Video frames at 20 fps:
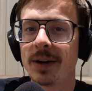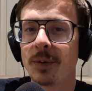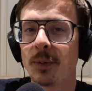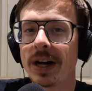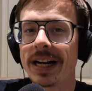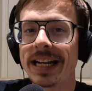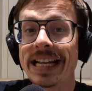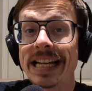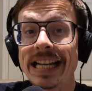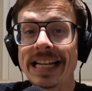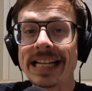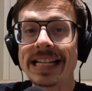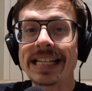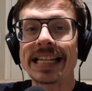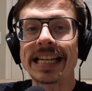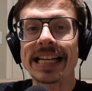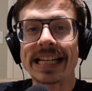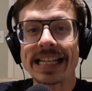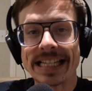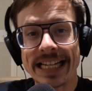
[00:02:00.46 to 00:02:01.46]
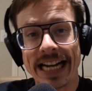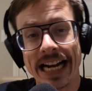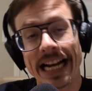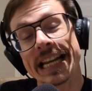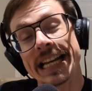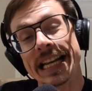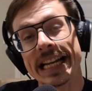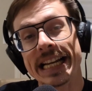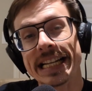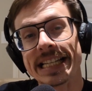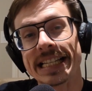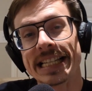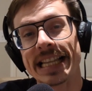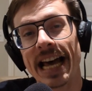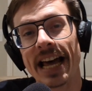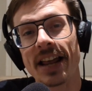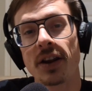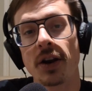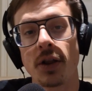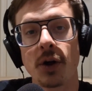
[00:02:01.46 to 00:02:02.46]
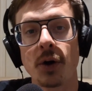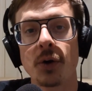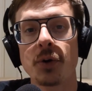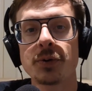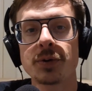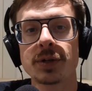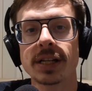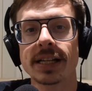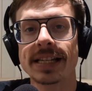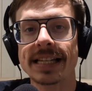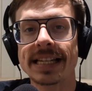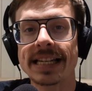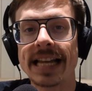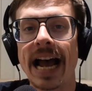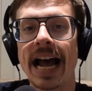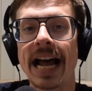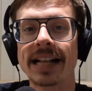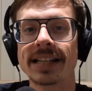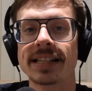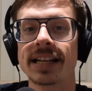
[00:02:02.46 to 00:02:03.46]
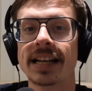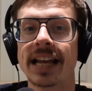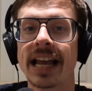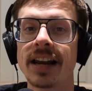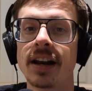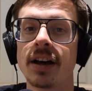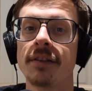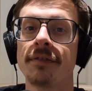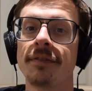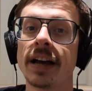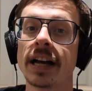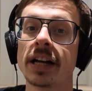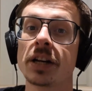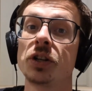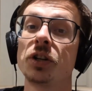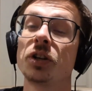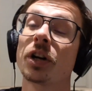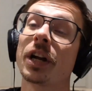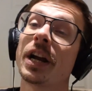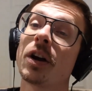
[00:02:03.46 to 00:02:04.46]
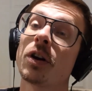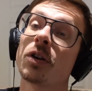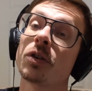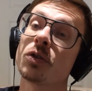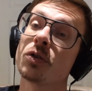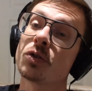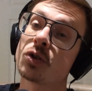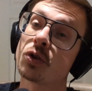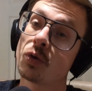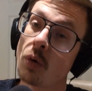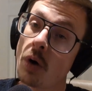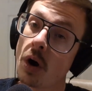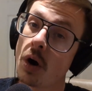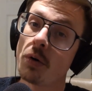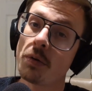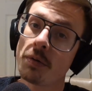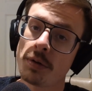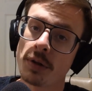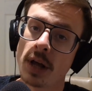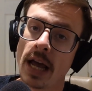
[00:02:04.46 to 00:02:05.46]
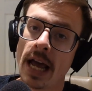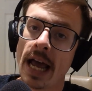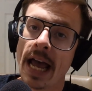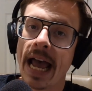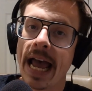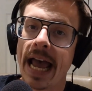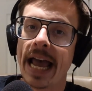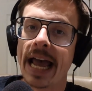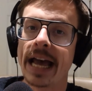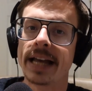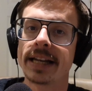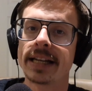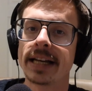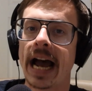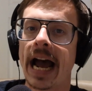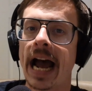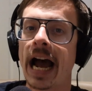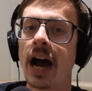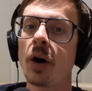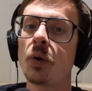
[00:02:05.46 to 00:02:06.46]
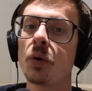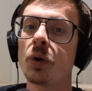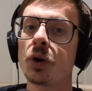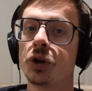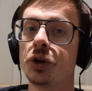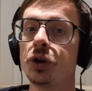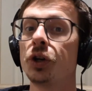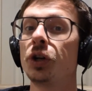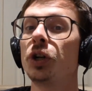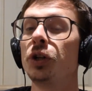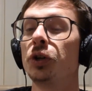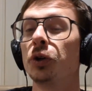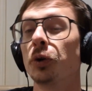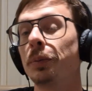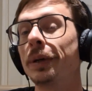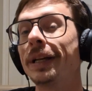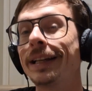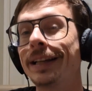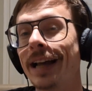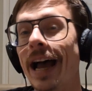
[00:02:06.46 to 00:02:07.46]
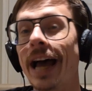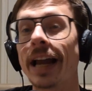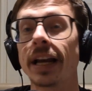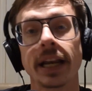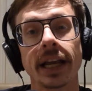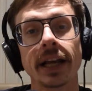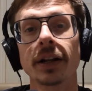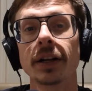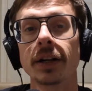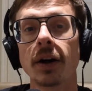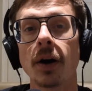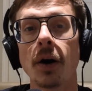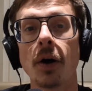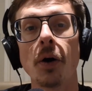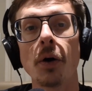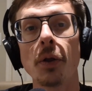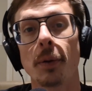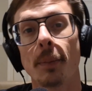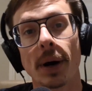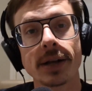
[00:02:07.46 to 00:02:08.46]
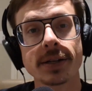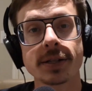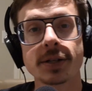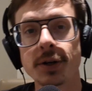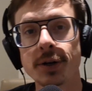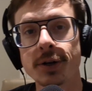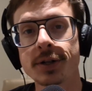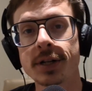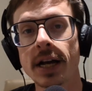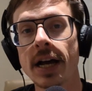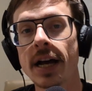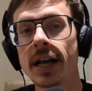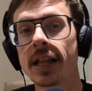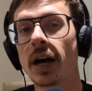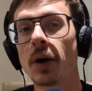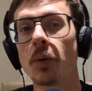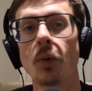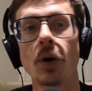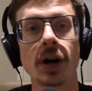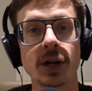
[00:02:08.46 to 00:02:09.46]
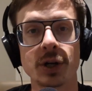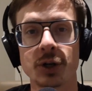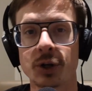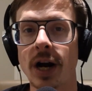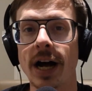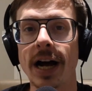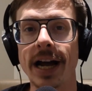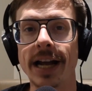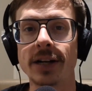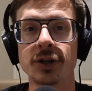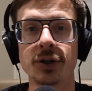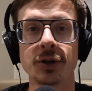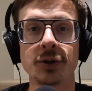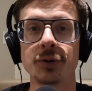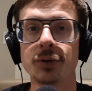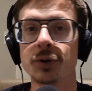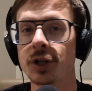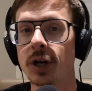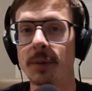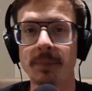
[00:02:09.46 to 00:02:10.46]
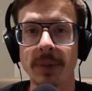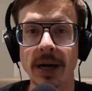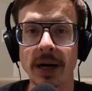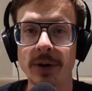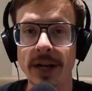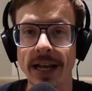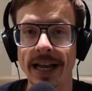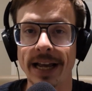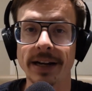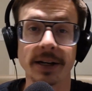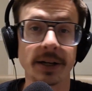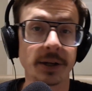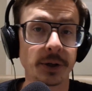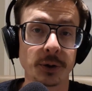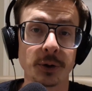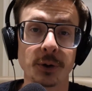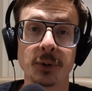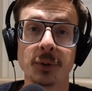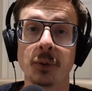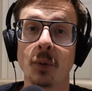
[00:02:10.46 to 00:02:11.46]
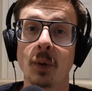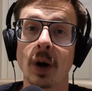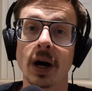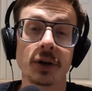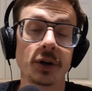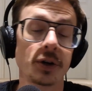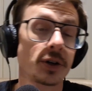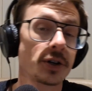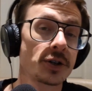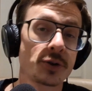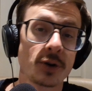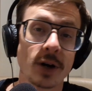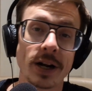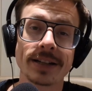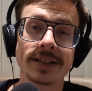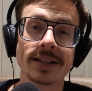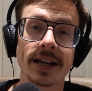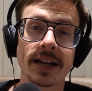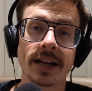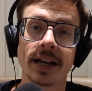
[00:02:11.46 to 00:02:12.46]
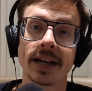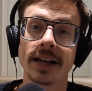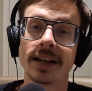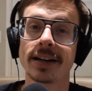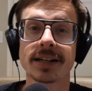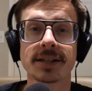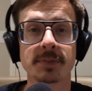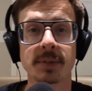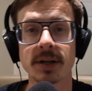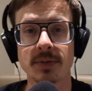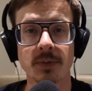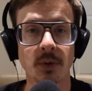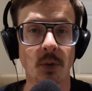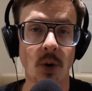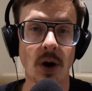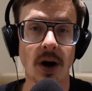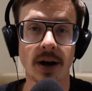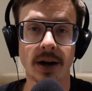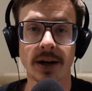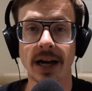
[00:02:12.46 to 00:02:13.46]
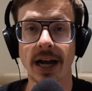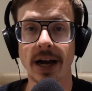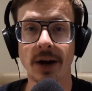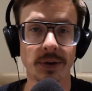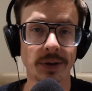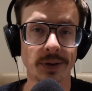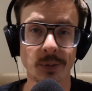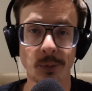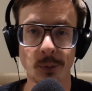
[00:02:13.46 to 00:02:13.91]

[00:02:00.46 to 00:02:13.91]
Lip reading: what is exciting is that those stats can affect your character's growth and how good you'll be at killing all the monsters that want to try to jump out and kill you while you're just trying to take a nice peaceful walk out in the